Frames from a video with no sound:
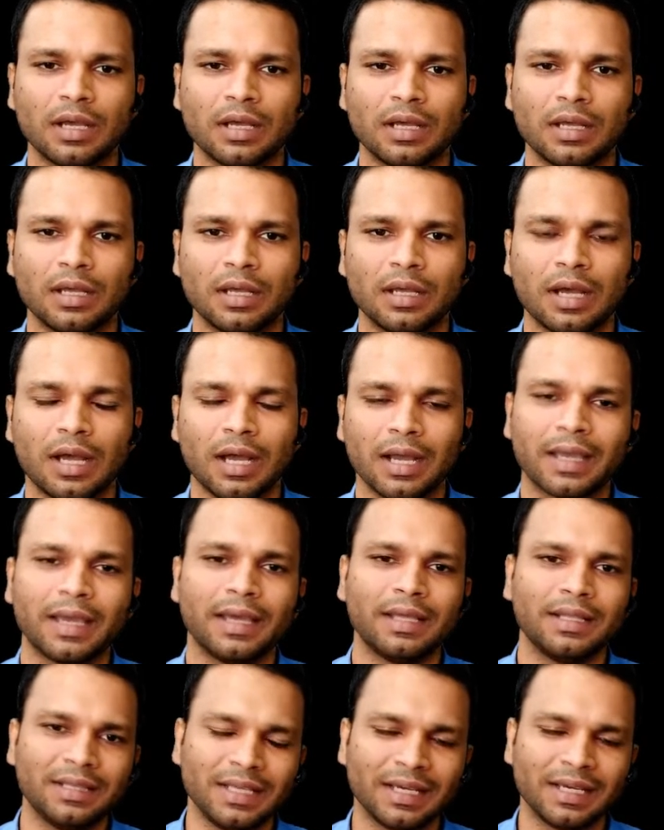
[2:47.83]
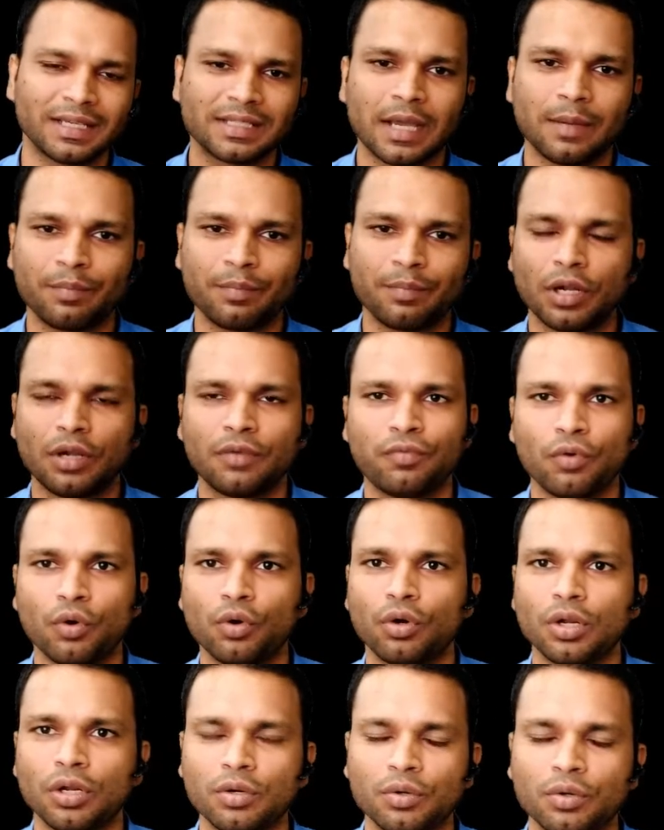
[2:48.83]
Again, the example of oral
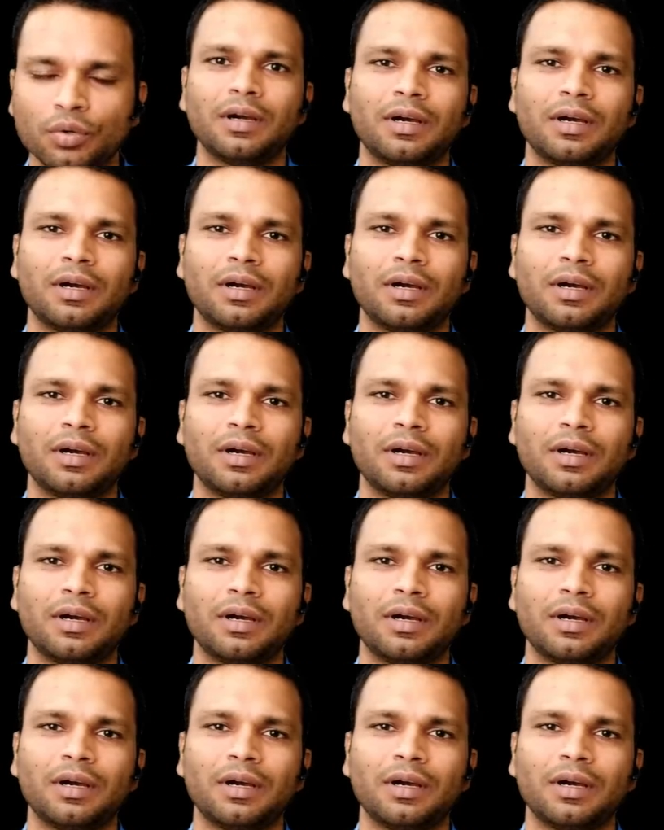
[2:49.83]
route,